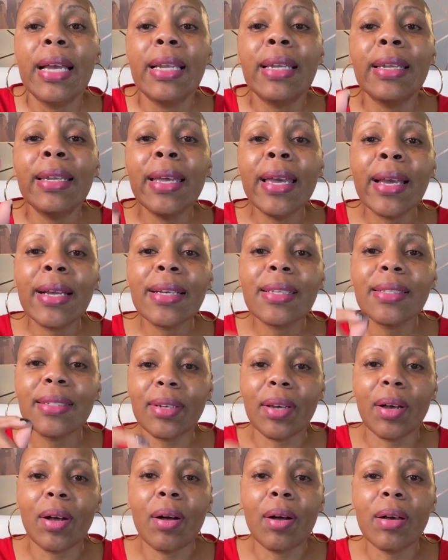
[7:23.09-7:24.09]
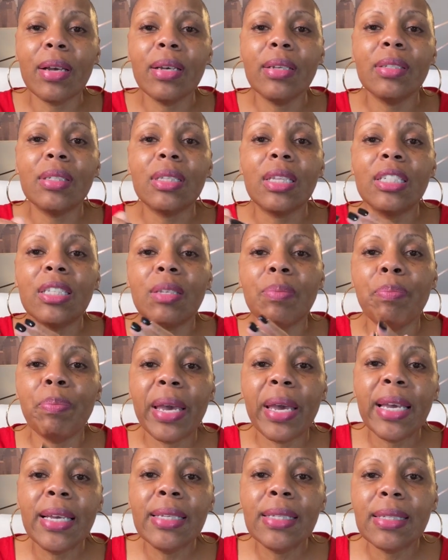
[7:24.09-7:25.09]
next y'all is this
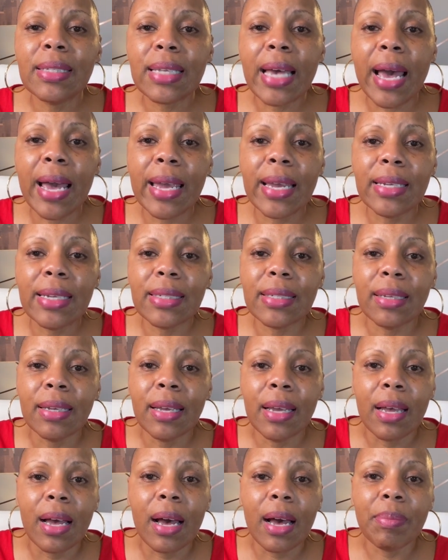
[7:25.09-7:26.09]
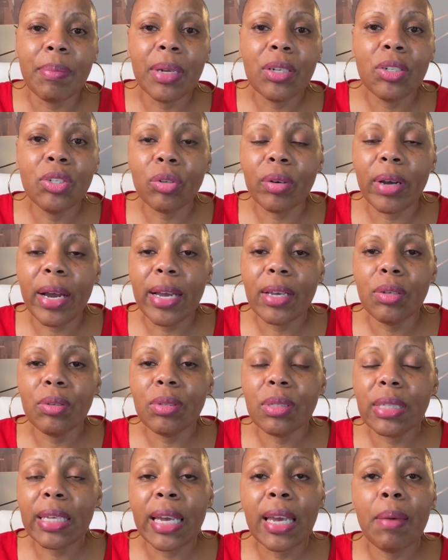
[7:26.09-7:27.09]
base site I'm not sure how you
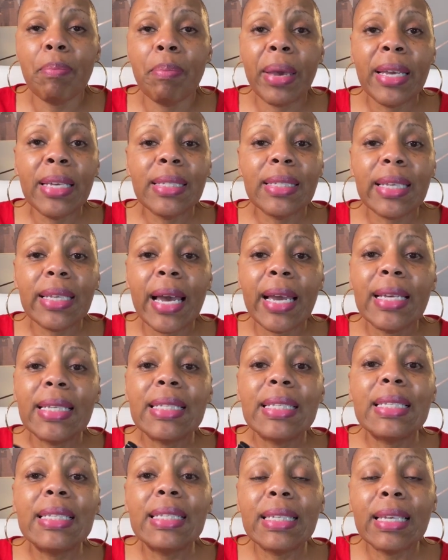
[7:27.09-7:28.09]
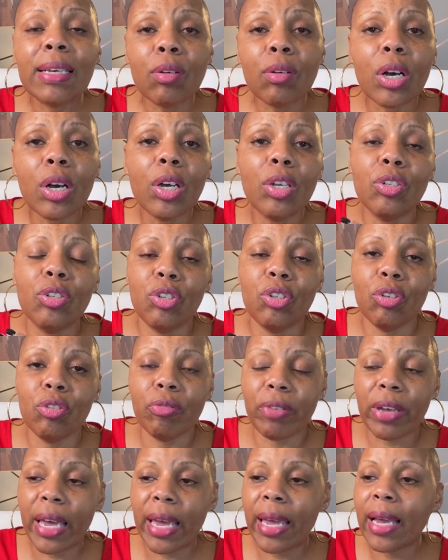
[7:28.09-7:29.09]
say it, Bayside Silk
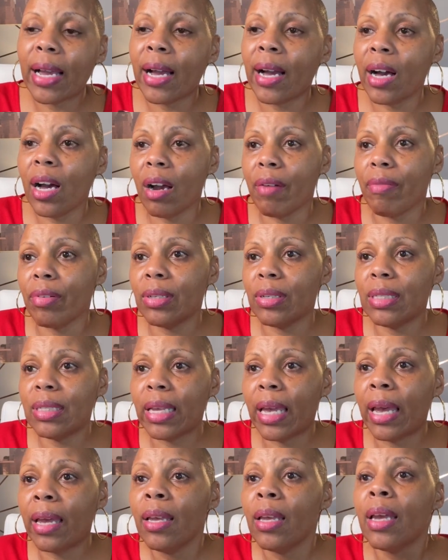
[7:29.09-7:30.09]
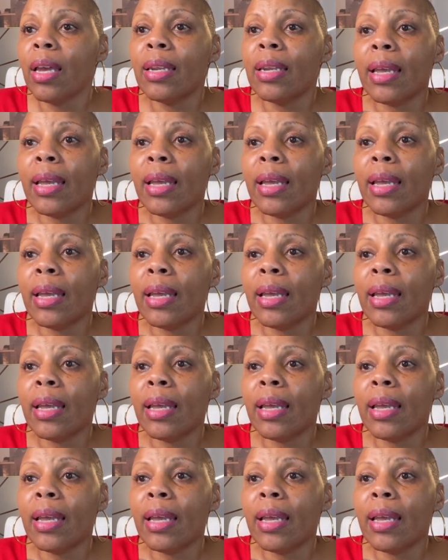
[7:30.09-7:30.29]
Duvet Cover Set.